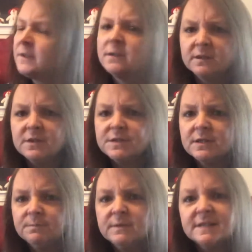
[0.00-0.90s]

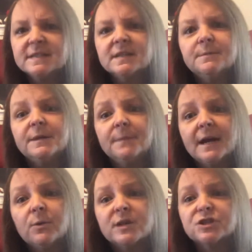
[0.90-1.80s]
This is going to be my
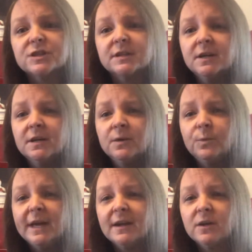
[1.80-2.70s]
question. We
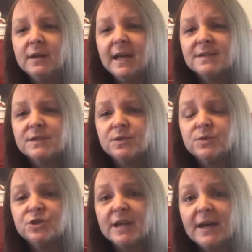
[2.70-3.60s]
had a guess whose
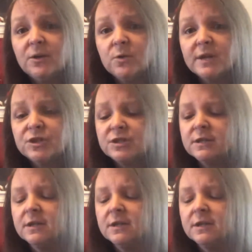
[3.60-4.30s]
shadow question.